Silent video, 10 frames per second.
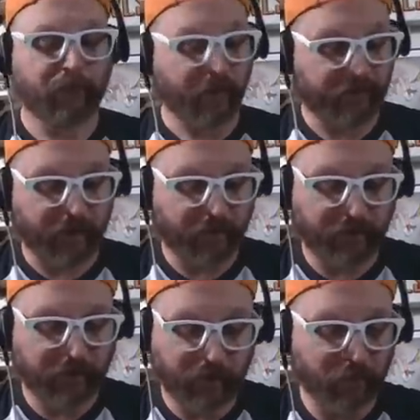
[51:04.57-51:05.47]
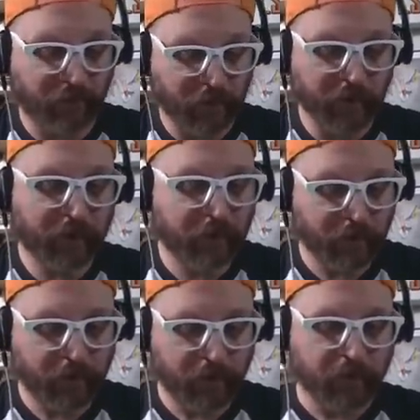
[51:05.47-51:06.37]
this Tennessee team is good,
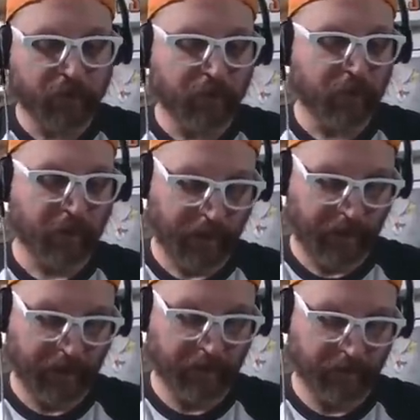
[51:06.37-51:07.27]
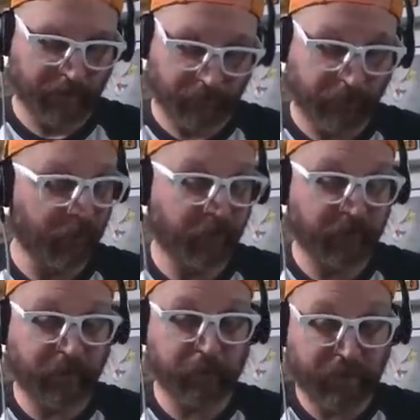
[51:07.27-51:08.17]
and this Tennessee
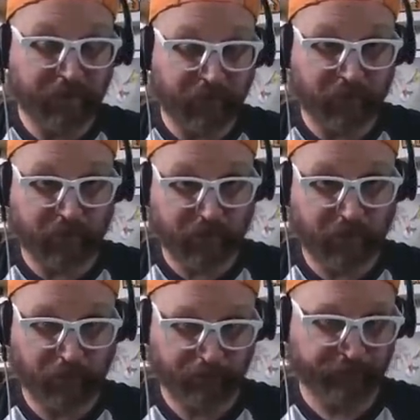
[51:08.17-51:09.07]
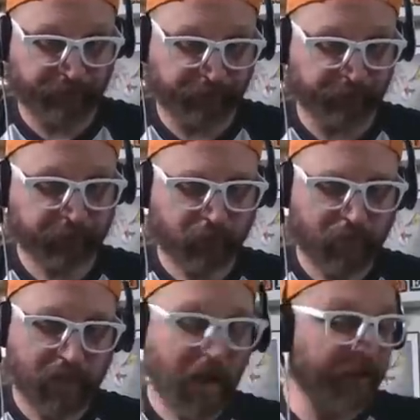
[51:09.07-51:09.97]
team beats Kentucky
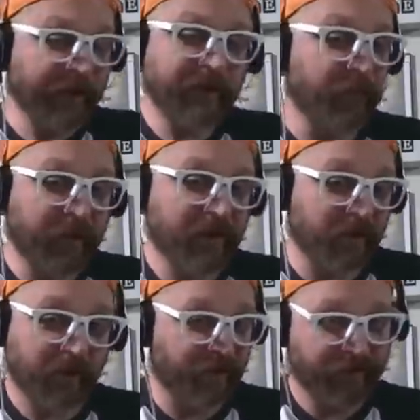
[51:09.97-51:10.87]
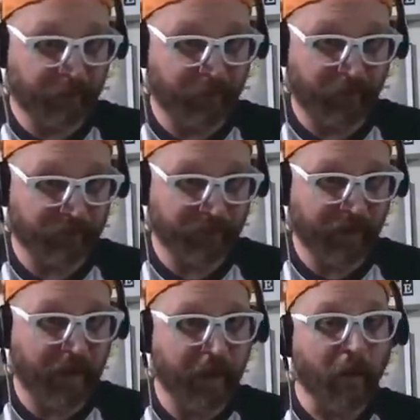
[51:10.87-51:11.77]
I think they'd beat Kentucky if they played them
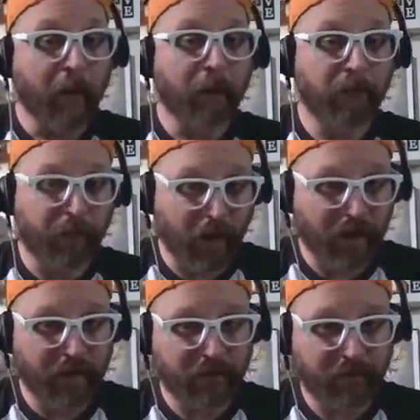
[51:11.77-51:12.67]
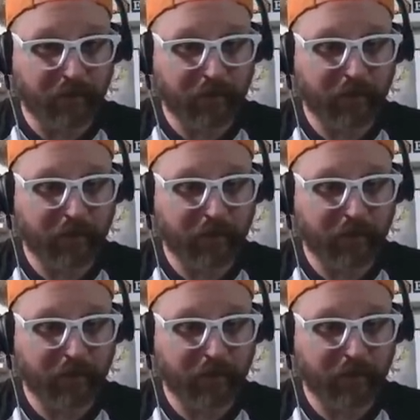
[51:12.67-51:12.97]
today, but